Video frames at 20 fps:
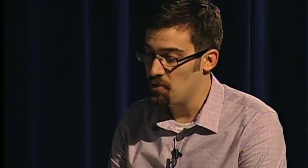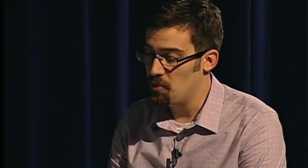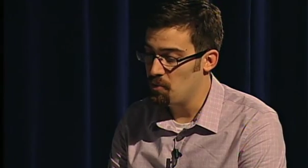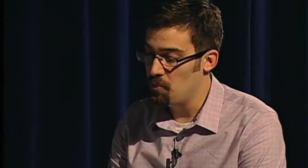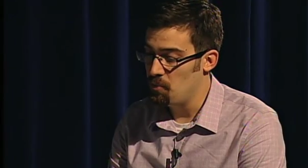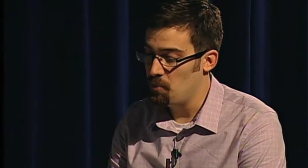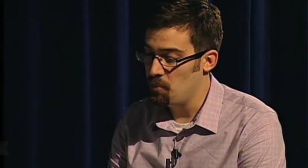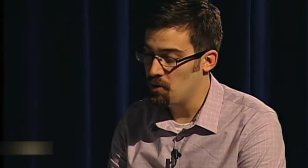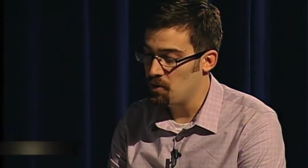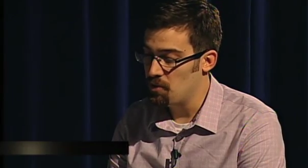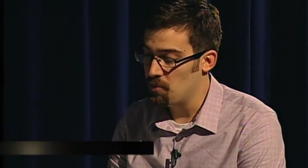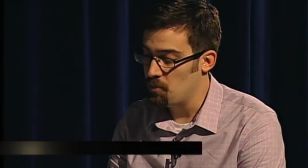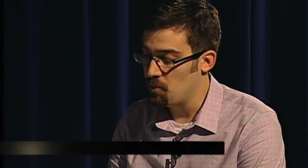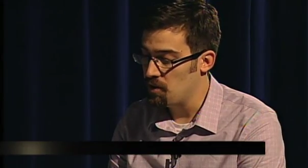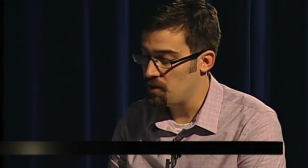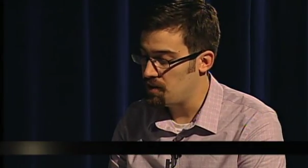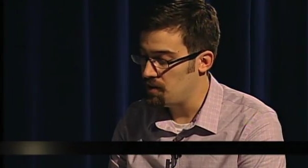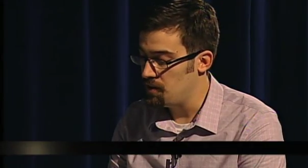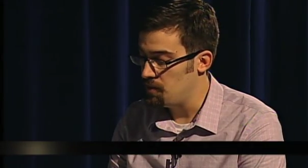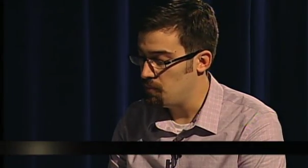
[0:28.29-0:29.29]
we're
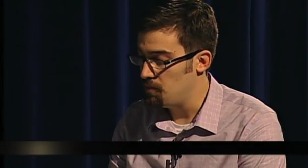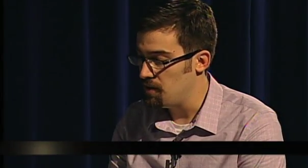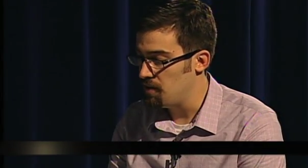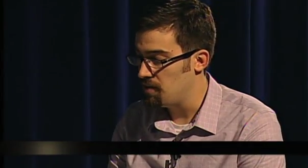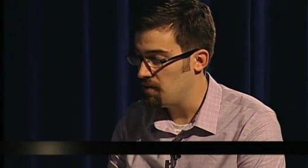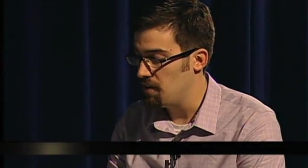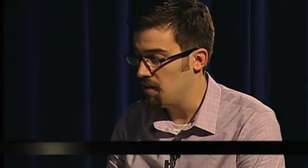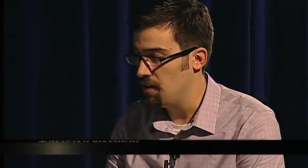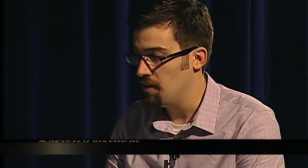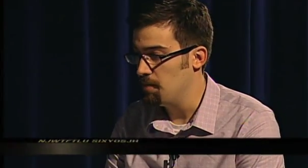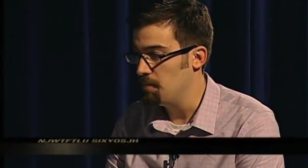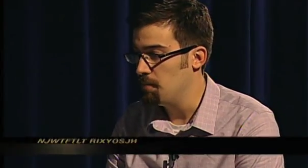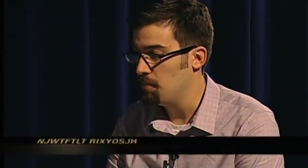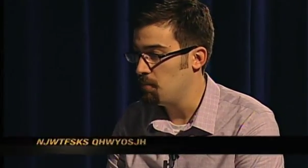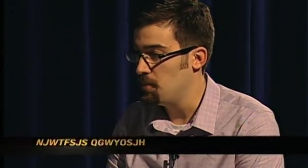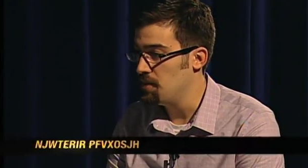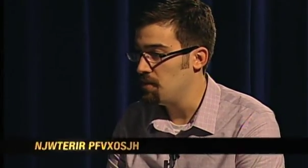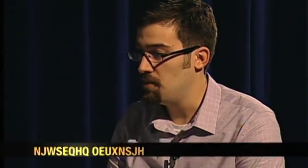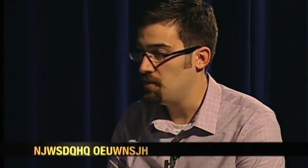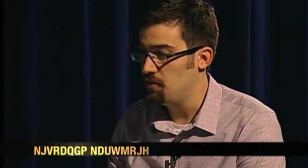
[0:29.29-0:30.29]
working with, um,
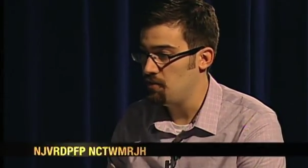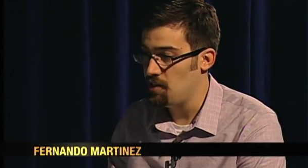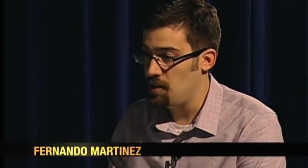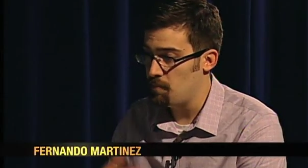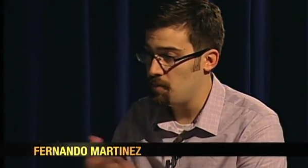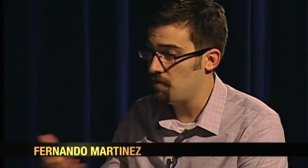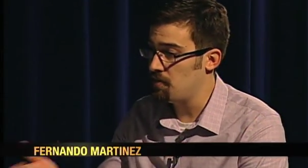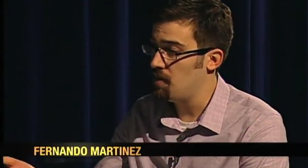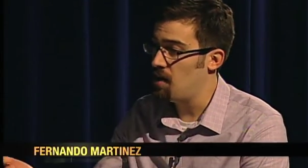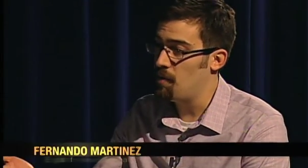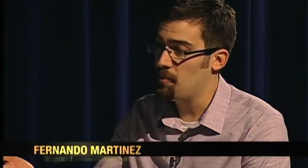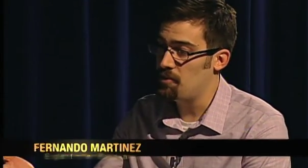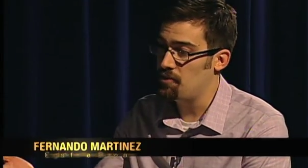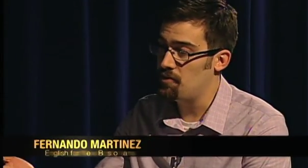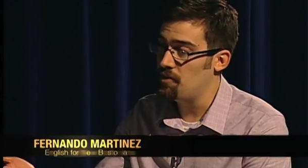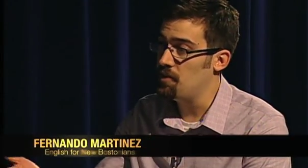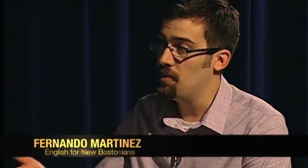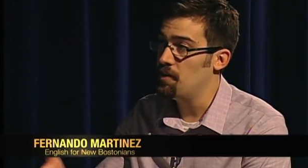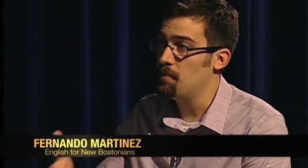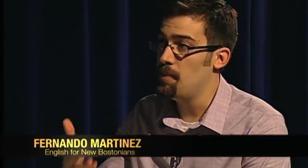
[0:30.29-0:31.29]
with the Chamber of Commerce
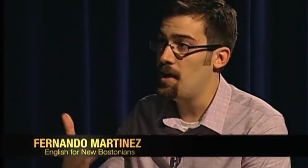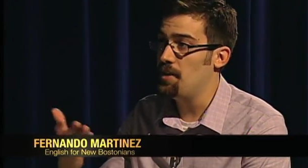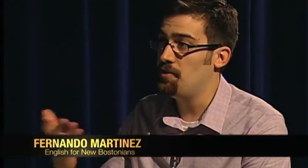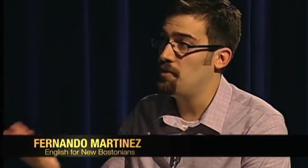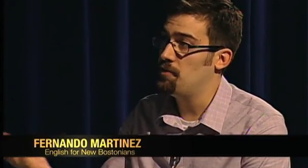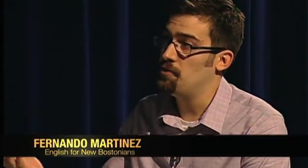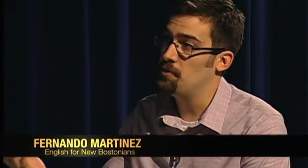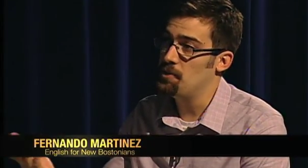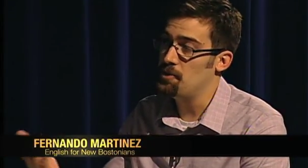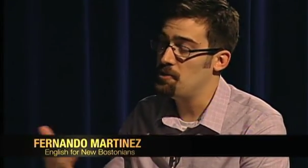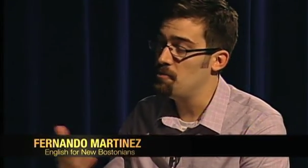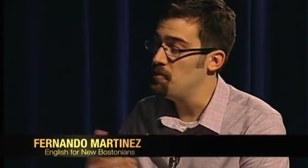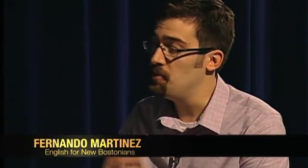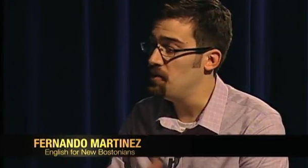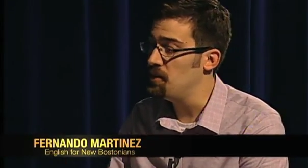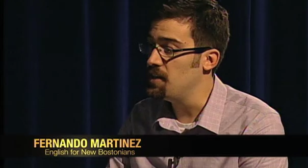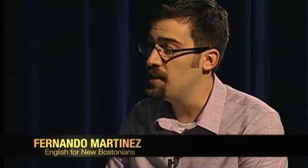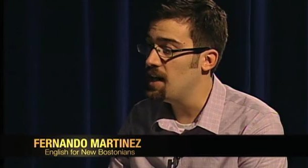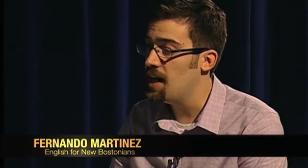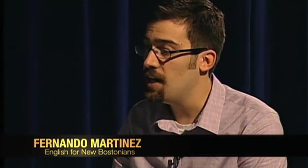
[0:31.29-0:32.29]
here, Massasoit
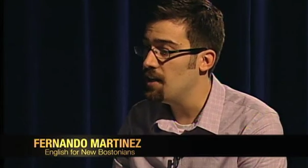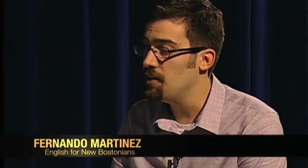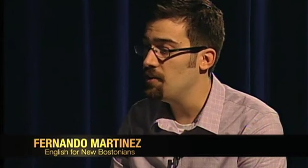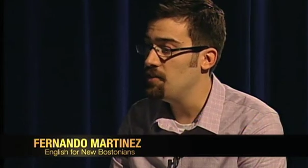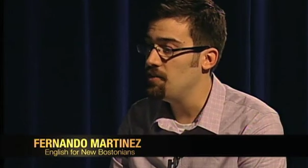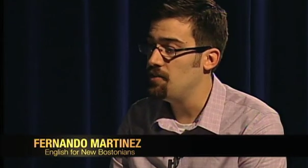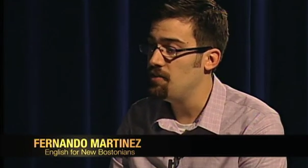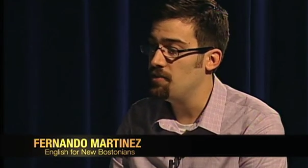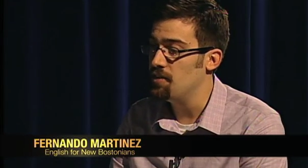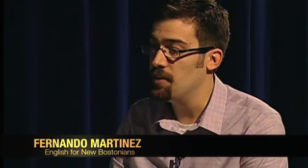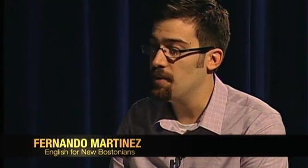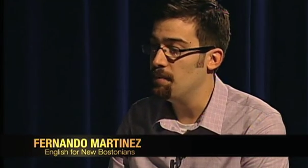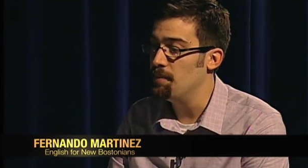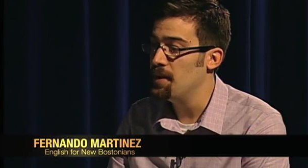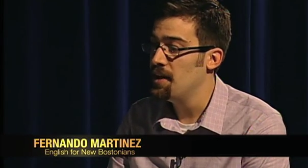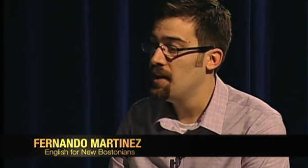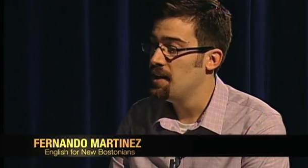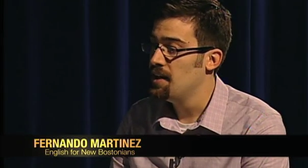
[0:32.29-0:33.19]
Community College, um,